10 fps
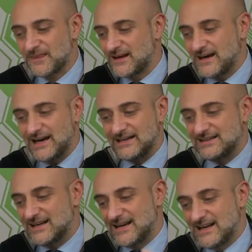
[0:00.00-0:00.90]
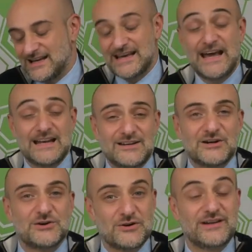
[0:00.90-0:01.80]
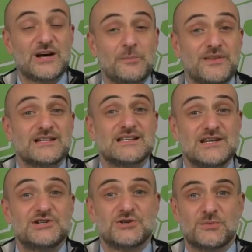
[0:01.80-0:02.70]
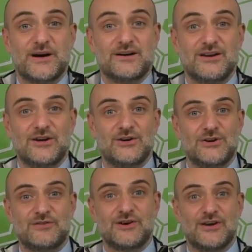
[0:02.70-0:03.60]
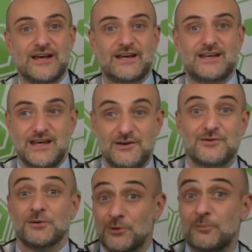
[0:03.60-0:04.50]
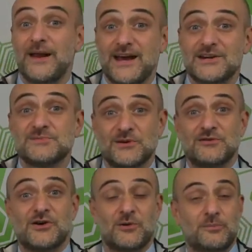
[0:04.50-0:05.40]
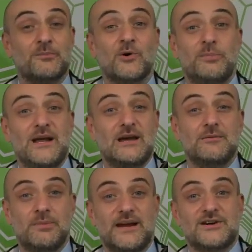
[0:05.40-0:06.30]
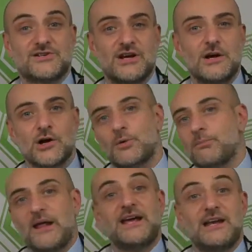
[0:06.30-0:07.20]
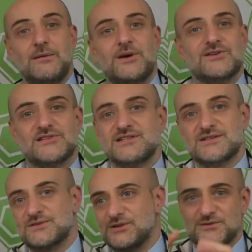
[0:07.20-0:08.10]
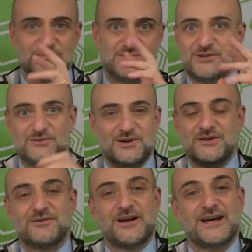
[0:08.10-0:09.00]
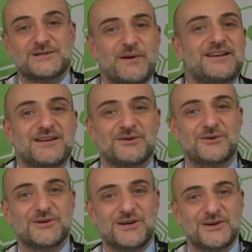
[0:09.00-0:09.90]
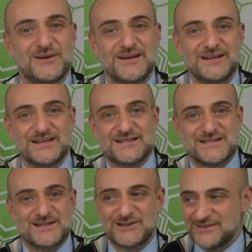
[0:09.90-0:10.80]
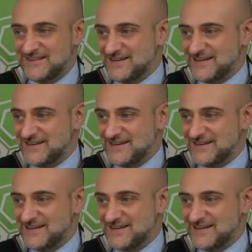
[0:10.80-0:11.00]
And again, you know, you end up with this issue where, you know, you've got more players, but you've got more players complaining because this is not, you know, what I expected, or, you know, this is not,